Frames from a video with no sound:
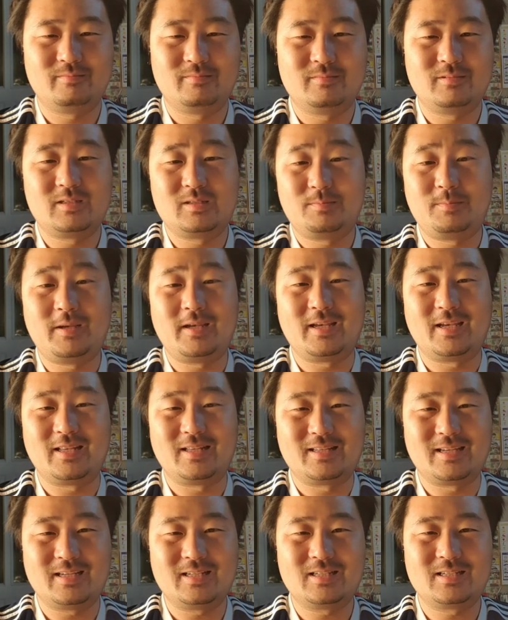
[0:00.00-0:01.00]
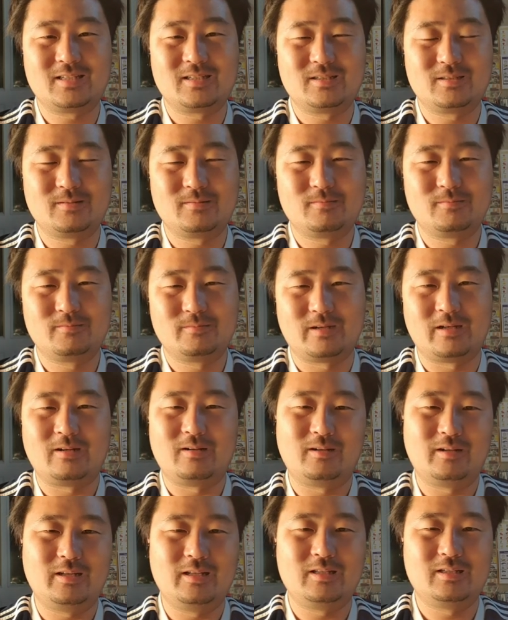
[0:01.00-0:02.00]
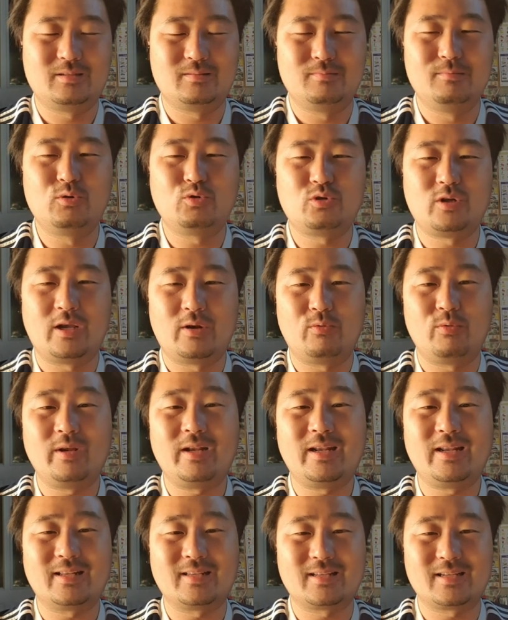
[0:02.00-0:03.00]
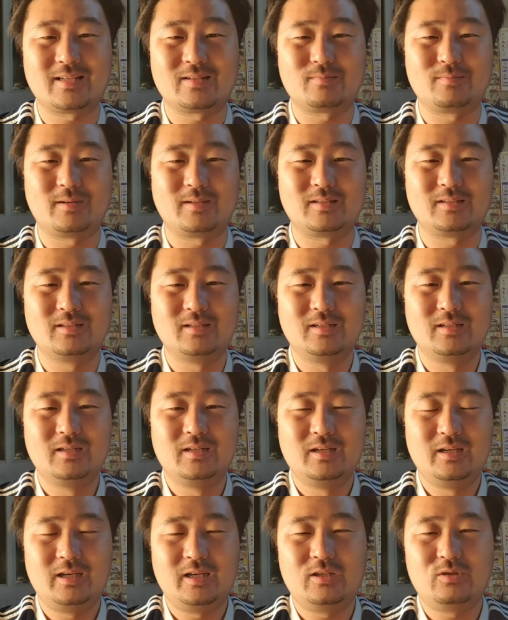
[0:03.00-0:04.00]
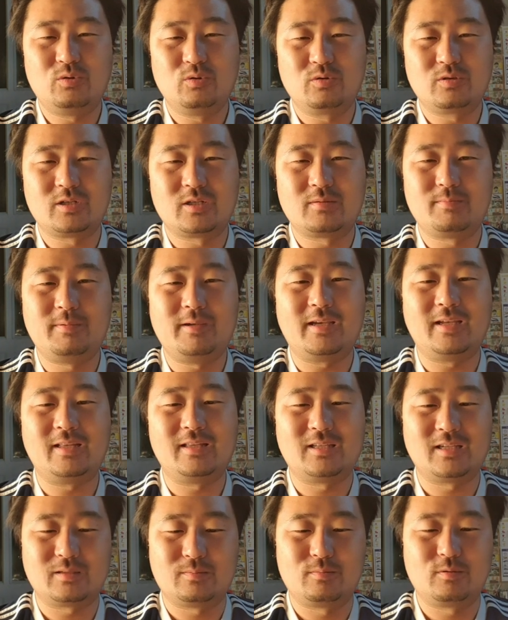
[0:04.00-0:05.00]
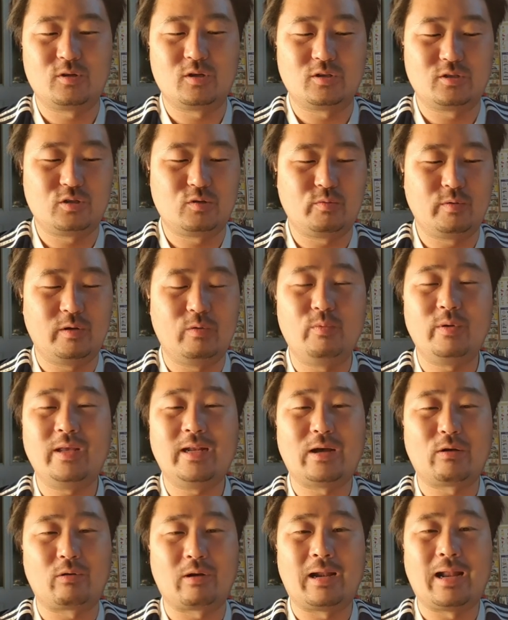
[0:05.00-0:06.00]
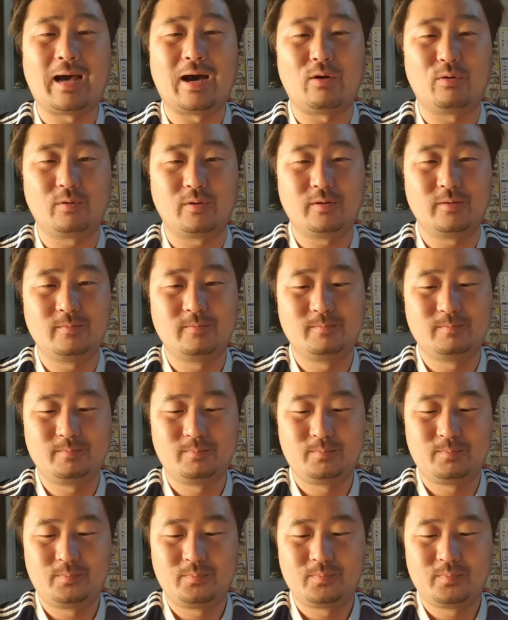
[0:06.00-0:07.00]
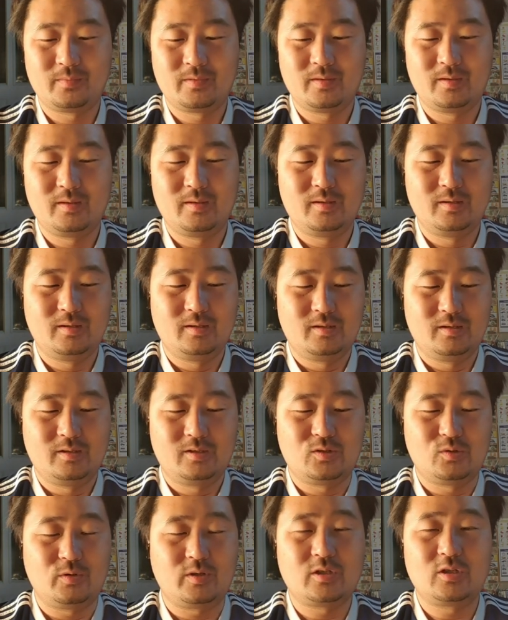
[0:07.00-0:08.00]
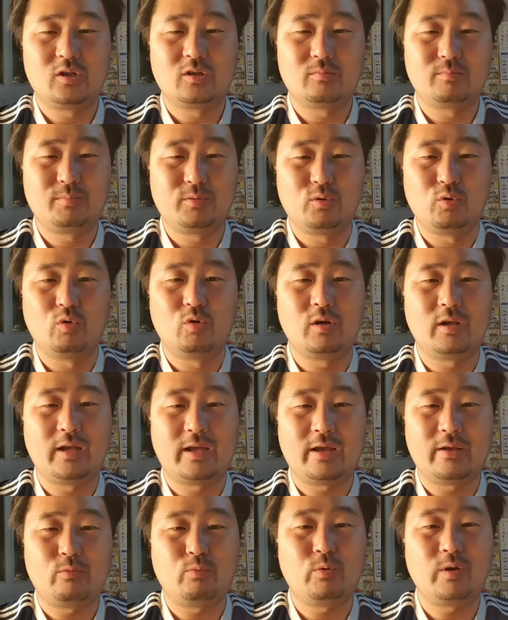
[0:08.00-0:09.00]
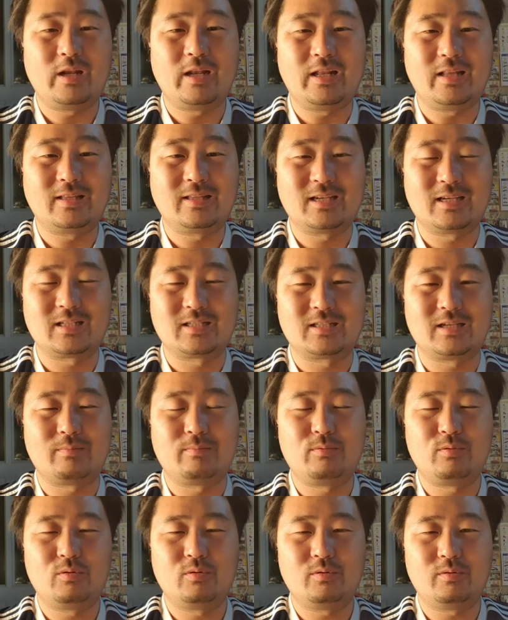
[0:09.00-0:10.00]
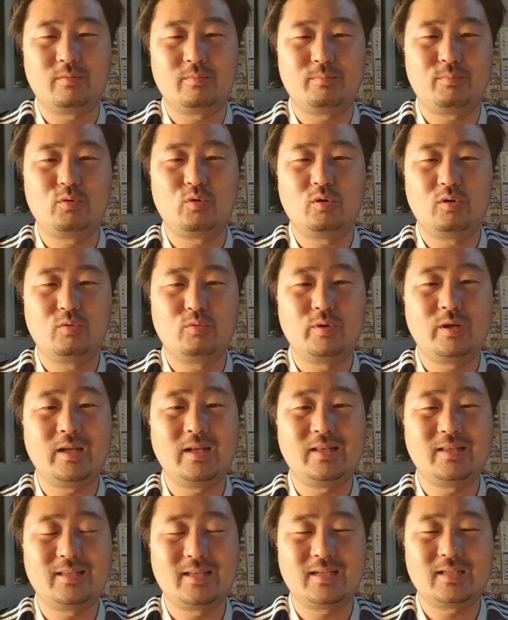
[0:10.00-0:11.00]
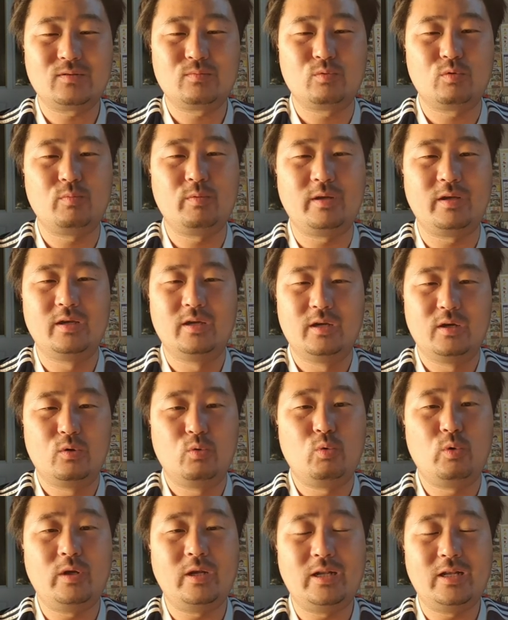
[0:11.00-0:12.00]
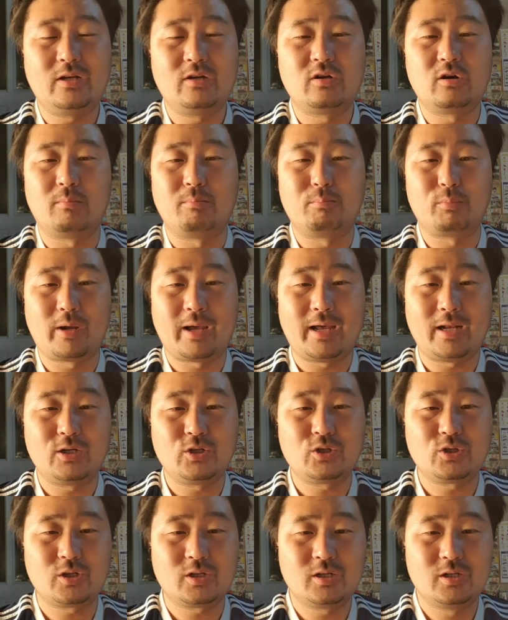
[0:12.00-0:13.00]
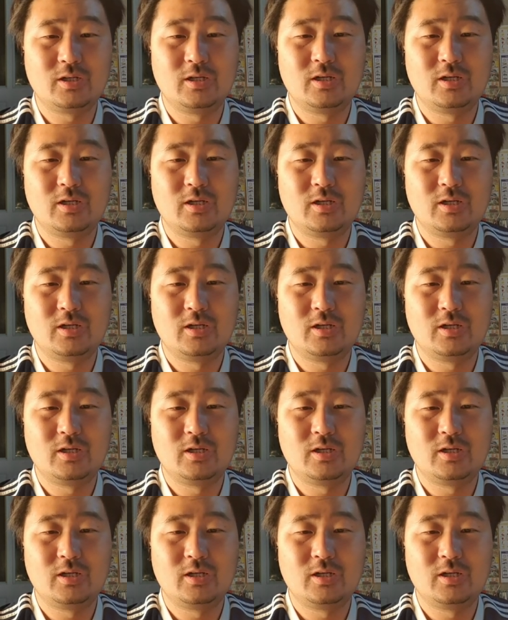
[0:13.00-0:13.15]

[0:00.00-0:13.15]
speaking test. Well, it's mostly a reading test, but it's also a speaking test because you will read out loud. So it's not purely a reading test. A pure reading test would be reading comprehension.